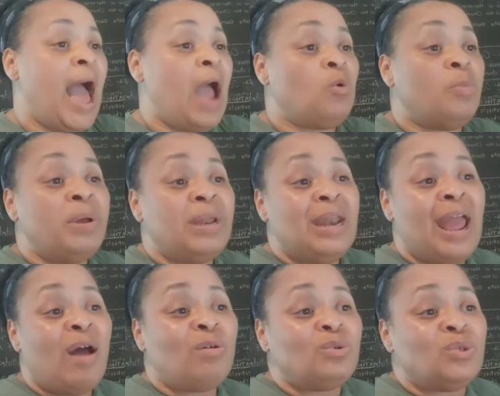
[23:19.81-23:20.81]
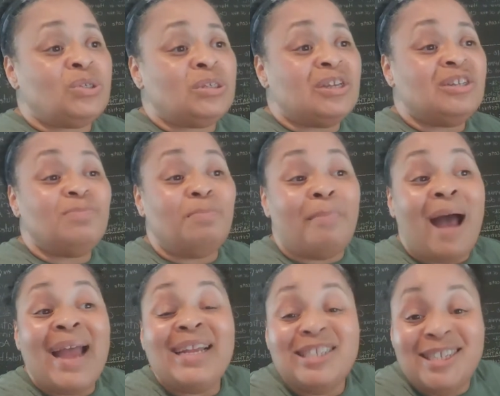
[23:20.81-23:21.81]
I will pronounce
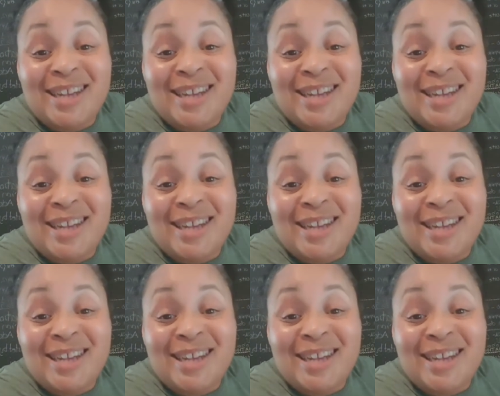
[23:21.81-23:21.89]
my